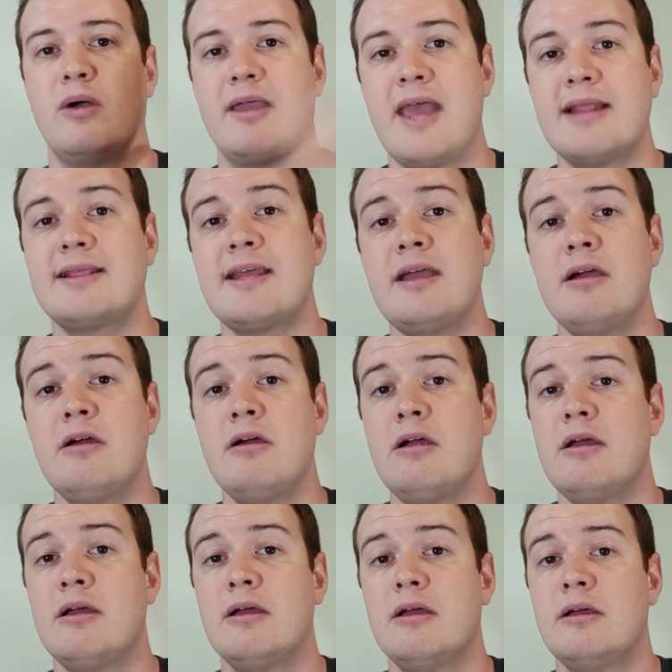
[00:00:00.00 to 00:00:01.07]
will get there,
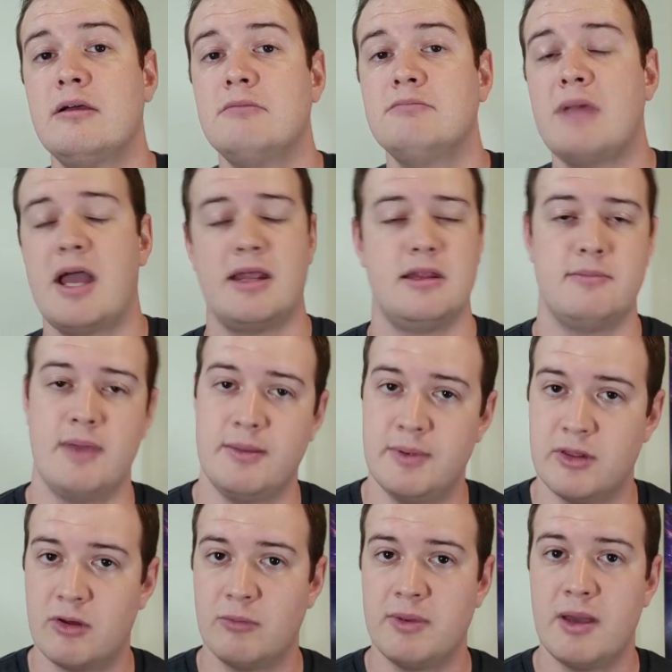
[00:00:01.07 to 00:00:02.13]
and then maybe
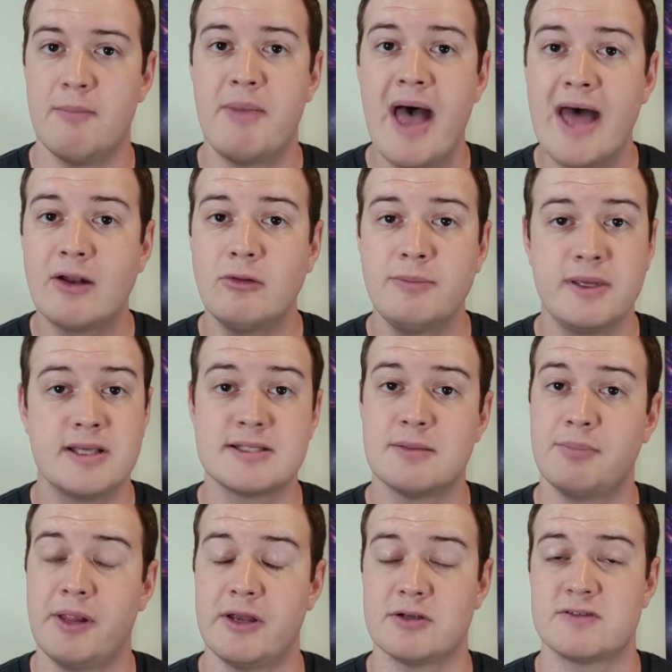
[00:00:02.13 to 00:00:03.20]
there'll be a battle because the
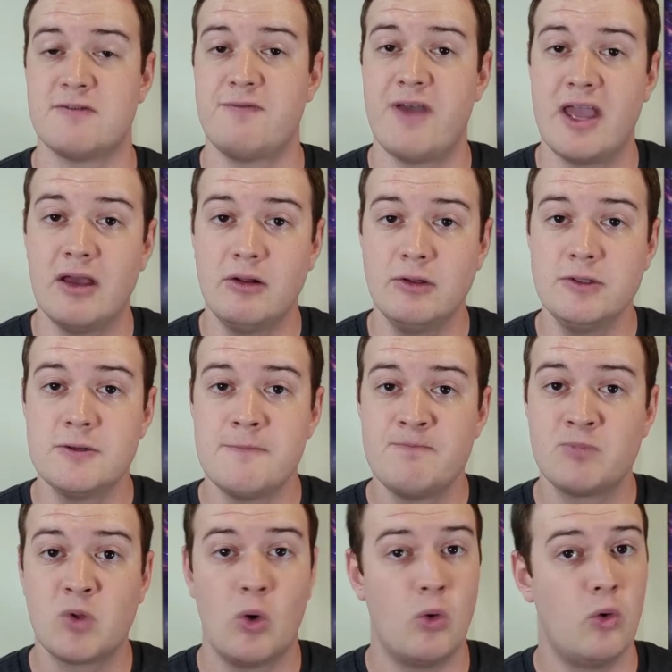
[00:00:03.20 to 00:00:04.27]
players failed,
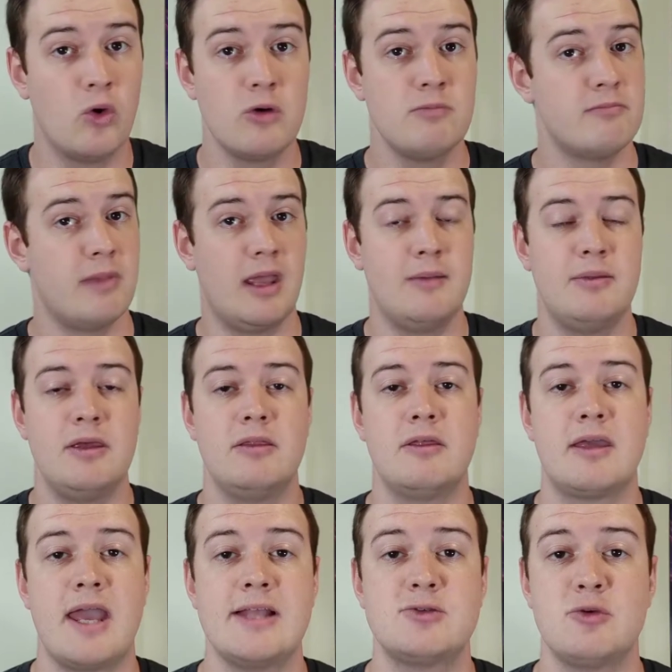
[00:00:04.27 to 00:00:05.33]
or maybe the
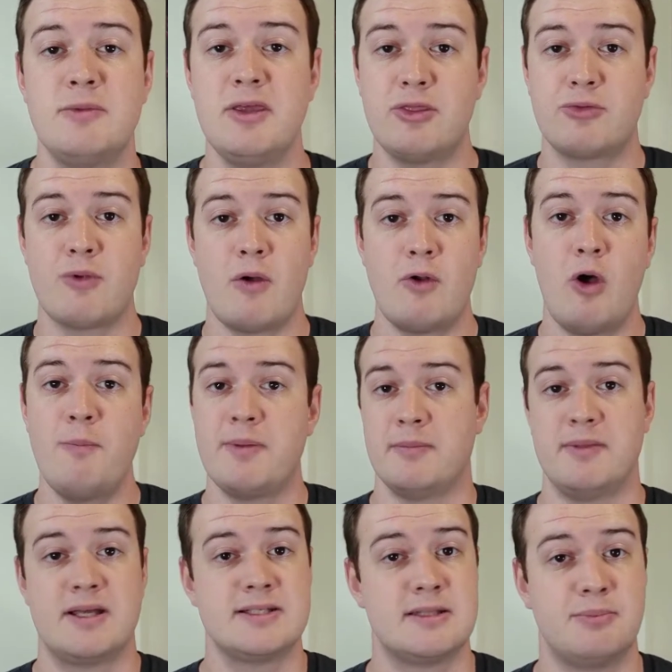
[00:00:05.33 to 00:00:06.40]
gates will be thrown open
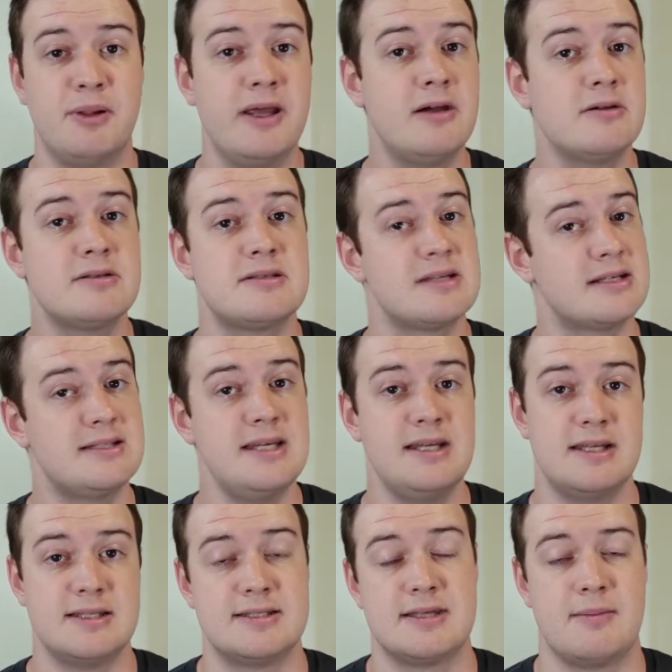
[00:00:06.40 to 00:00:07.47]
because the players
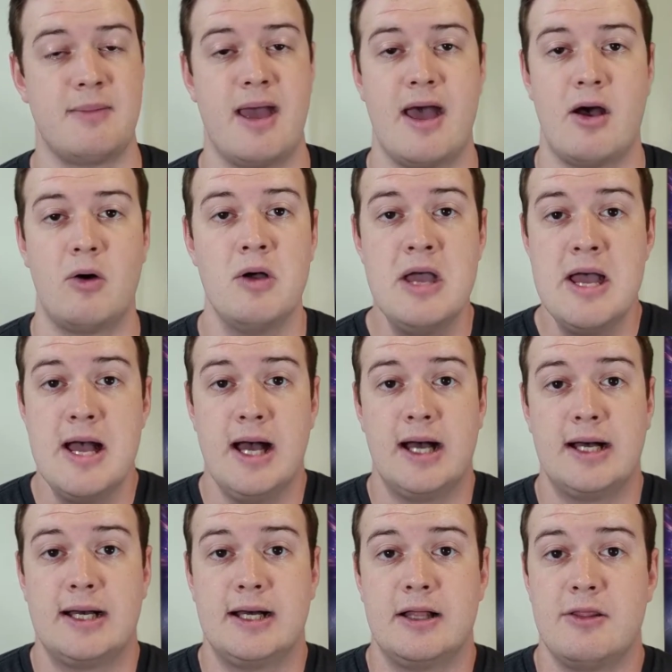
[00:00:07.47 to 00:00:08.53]
succeeded somehow.
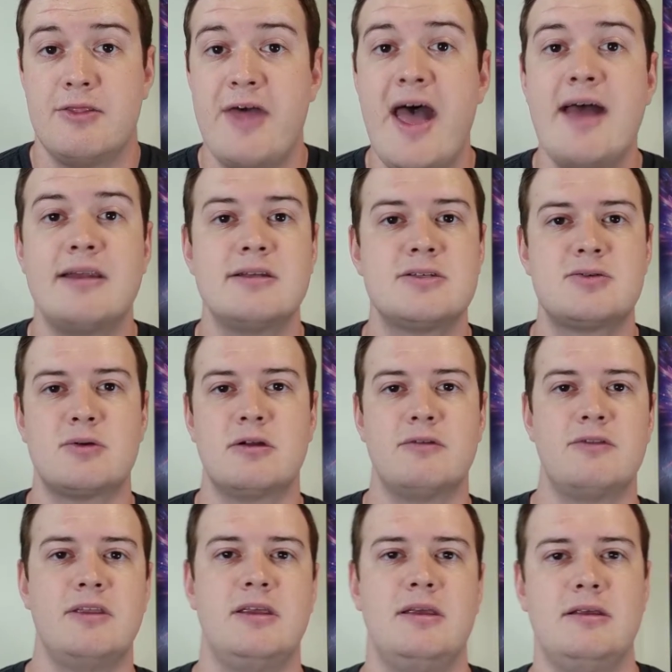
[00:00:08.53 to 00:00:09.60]
That is sort
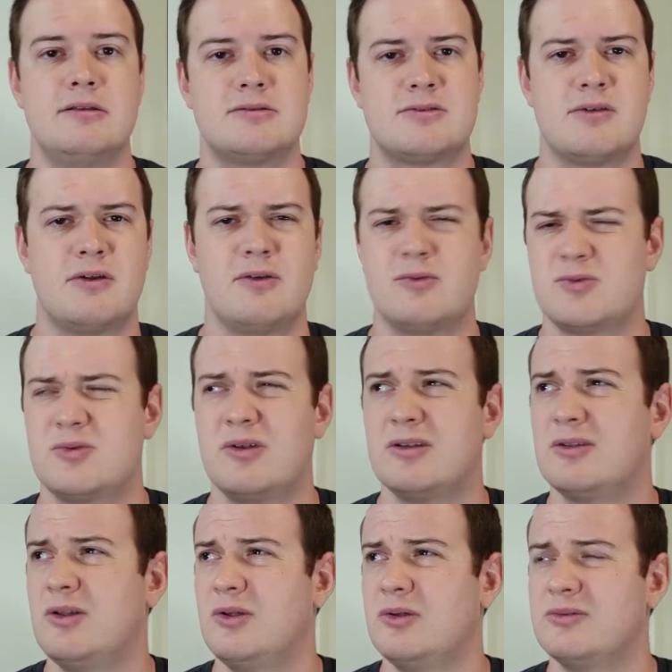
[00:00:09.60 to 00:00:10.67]
of the sort
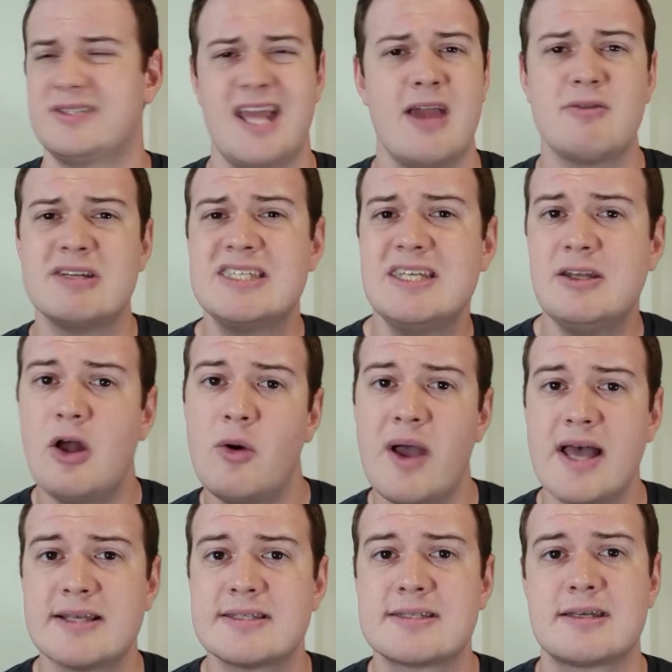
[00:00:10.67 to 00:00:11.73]
of little
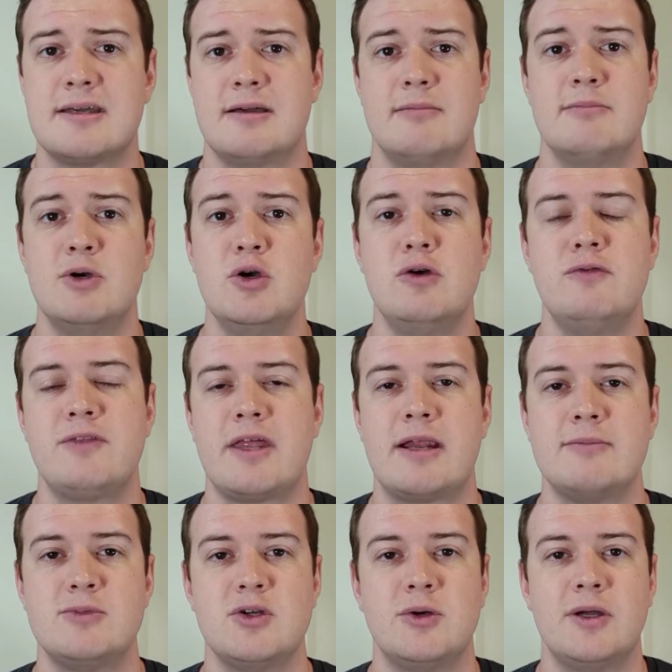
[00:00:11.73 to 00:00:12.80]
Tarantino-esque move that
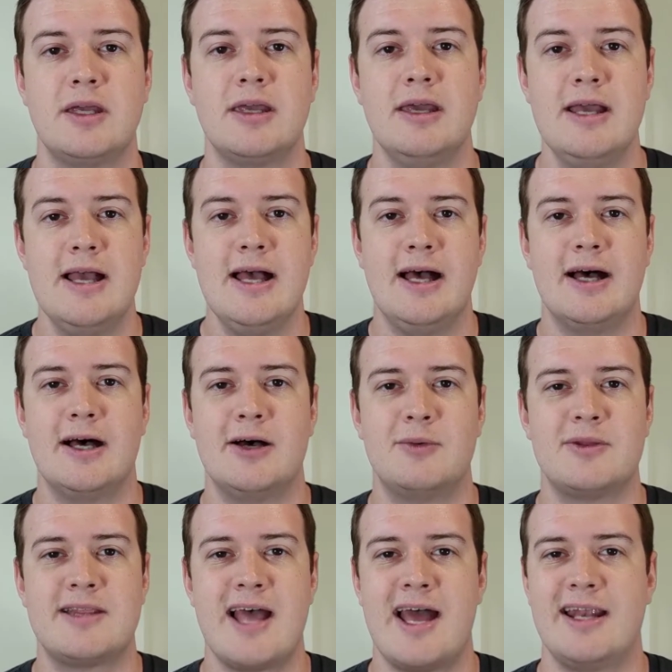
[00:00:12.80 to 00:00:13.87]
I'm doing
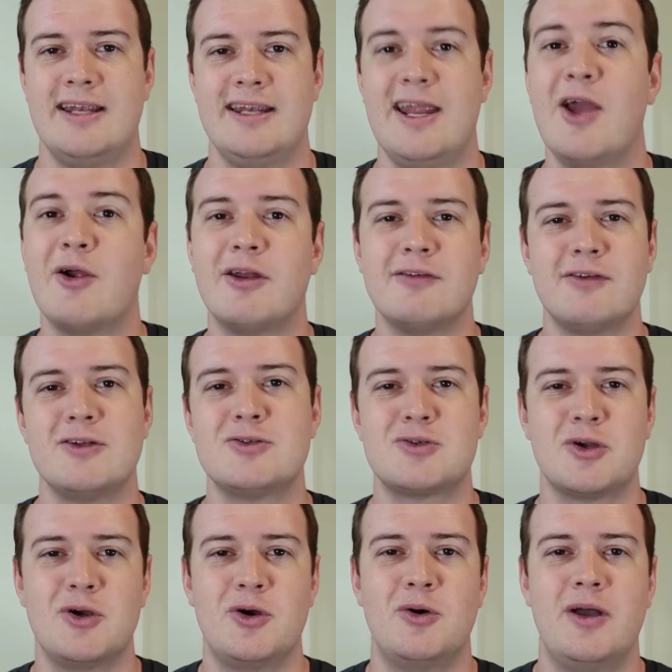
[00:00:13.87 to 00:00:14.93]
with that narrative
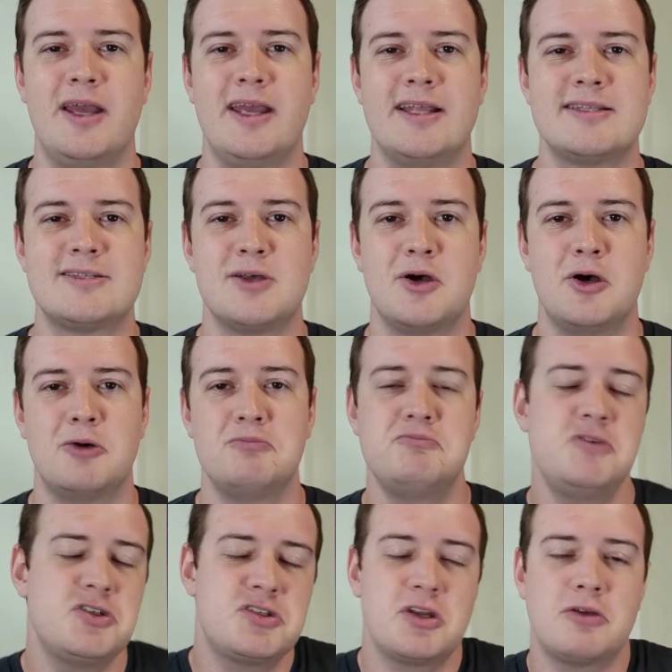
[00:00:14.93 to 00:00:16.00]
intro, and so
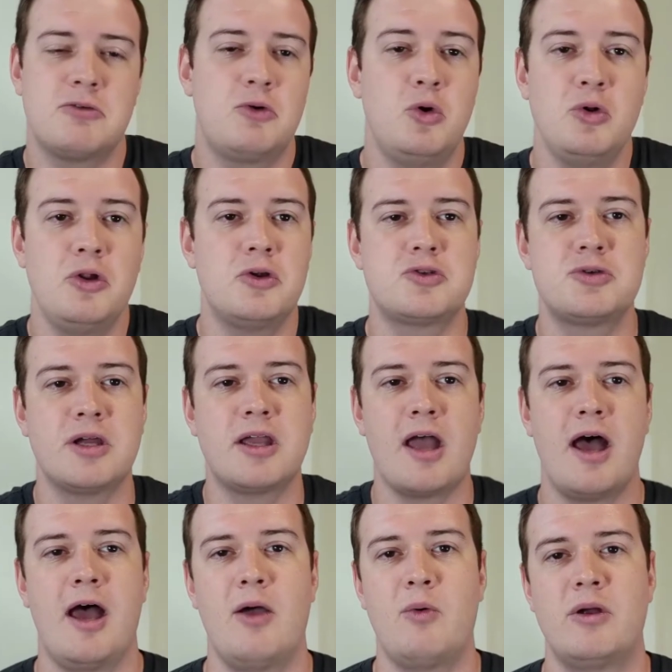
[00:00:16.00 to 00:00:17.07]
just a cool little trick
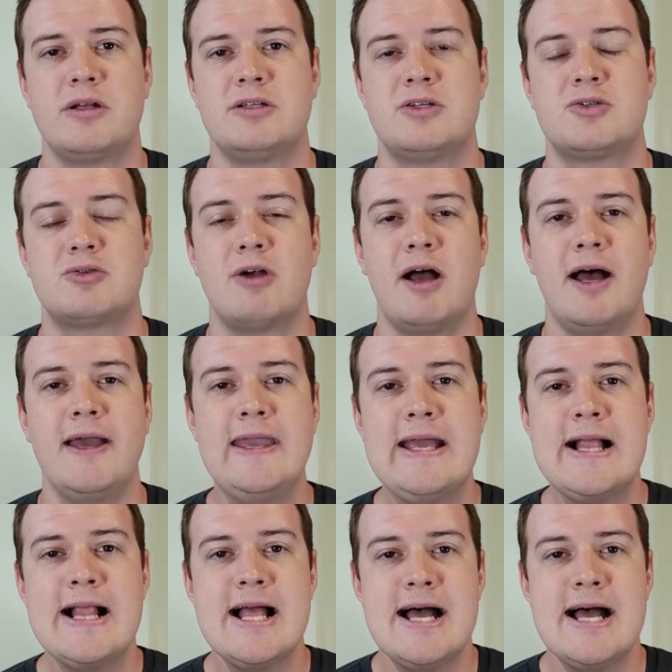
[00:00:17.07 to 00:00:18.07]
I wanted to try.